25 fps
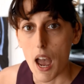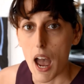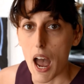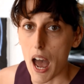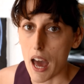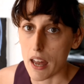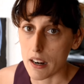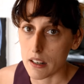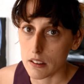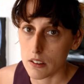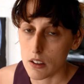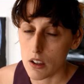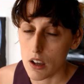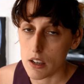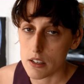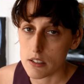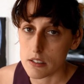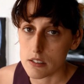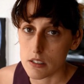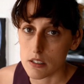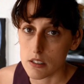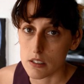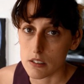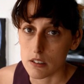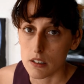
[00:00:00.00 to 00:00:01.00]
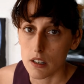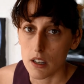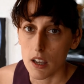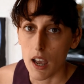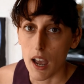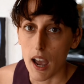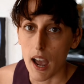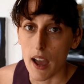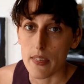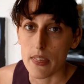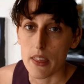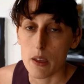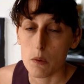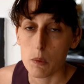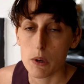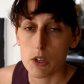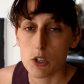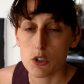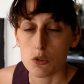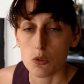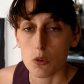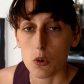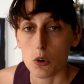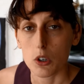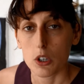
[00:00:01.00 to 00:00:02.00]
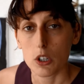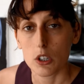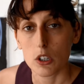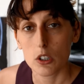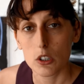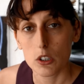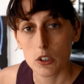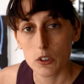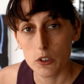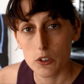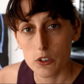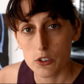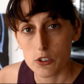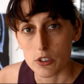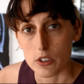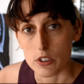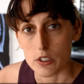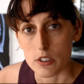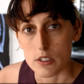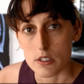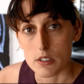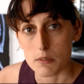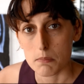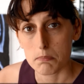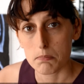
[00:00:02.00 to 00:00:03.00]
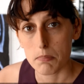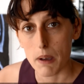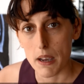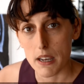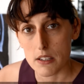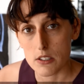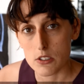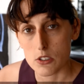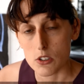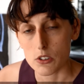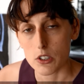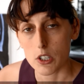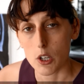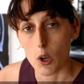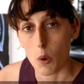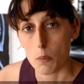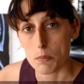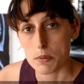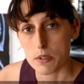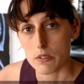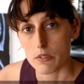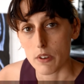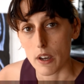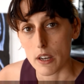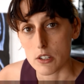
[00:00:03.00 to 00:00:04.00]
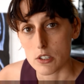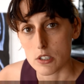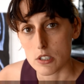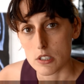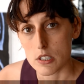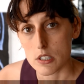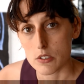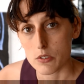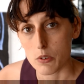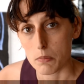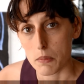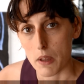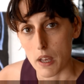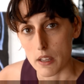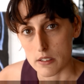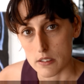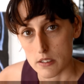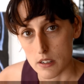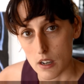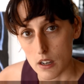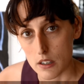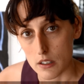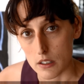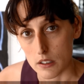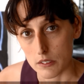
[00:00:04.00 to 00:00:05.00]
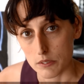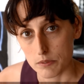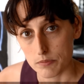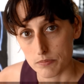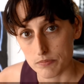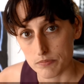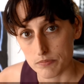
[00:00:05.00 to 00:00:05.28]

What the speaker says: analyse it, and then we draw conclusions based on the observations from that data.